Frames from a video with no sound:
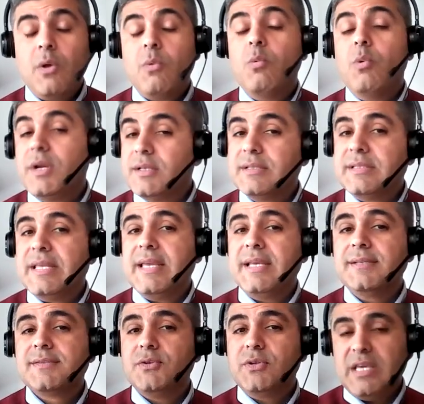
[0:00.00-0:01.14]
What are the
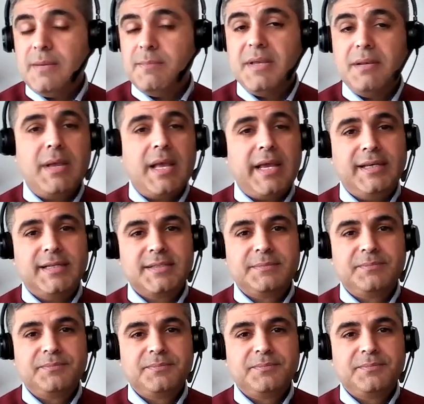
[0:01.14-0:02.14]
things to keep in mind?